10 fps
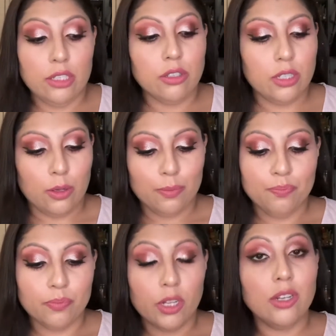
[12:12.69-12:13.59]
So
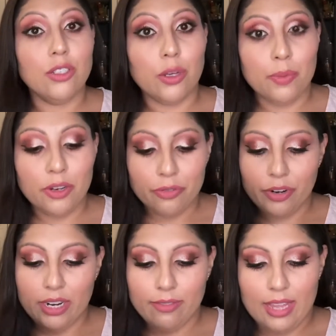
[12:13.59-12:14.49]
don't be
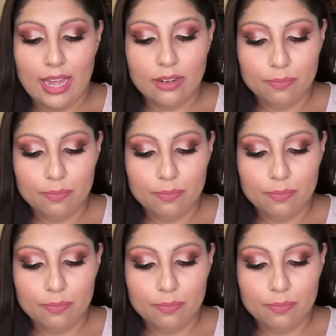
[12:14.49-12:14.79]
afraid of that.